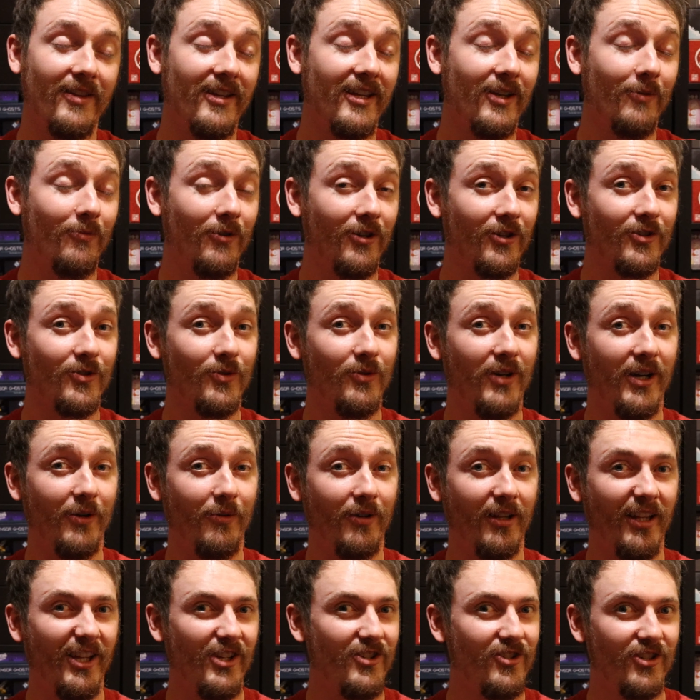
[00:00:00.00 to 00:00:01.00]
I think it works quite
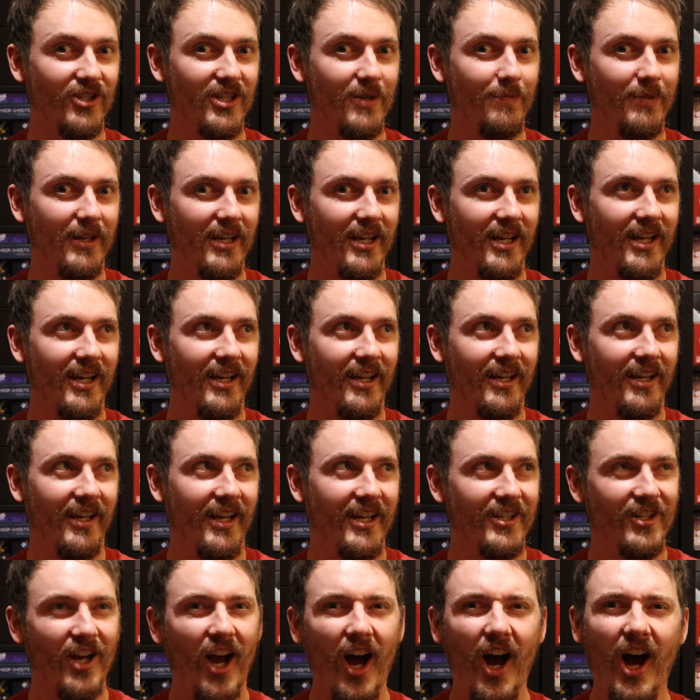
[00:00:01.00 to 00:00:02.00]
well. It's just a bit...
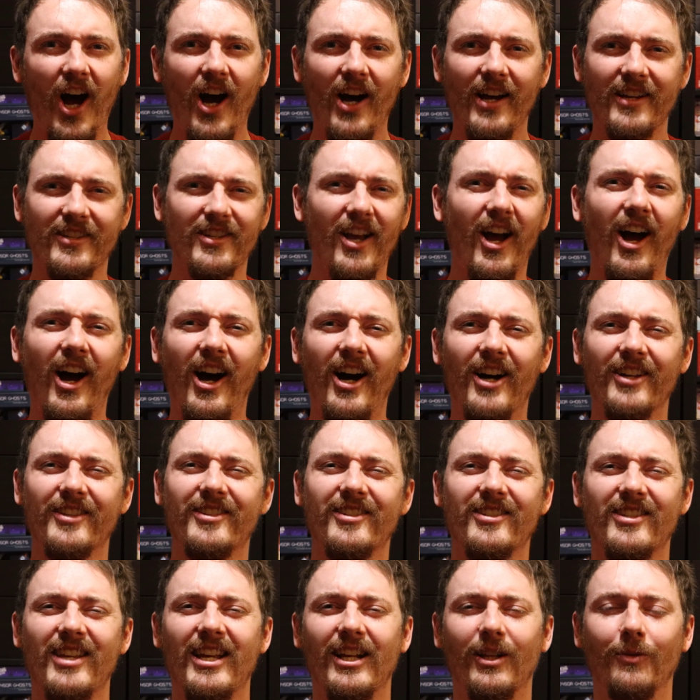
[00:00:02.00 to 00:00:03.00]
It's a hard
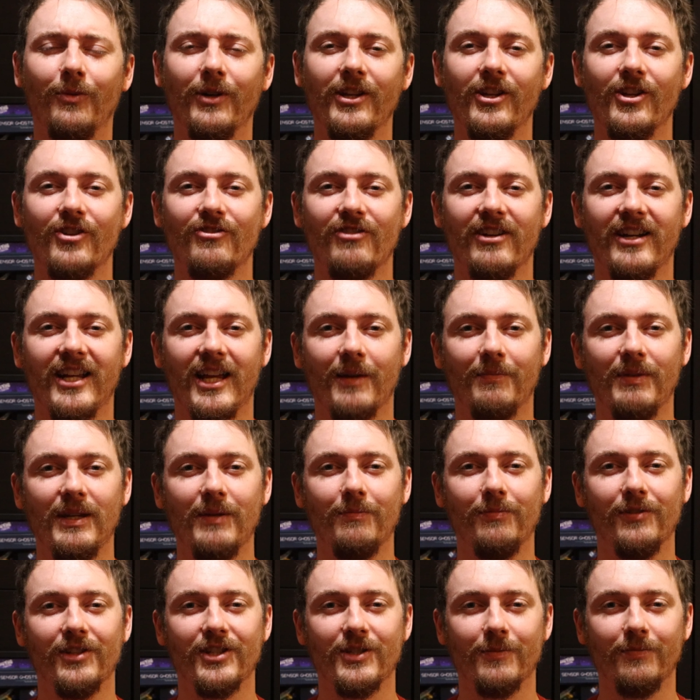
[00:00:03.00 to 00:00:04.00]
sell when you're trying to get
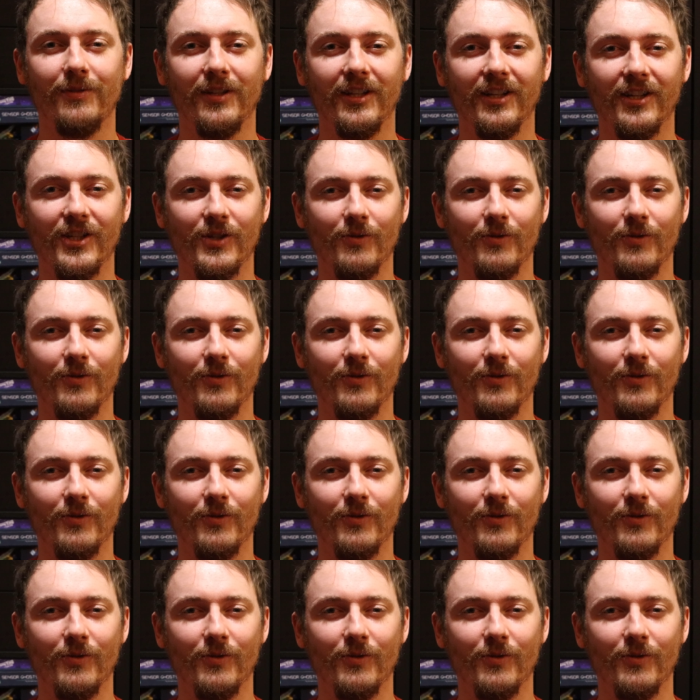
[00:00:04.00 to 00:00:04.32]
people to play.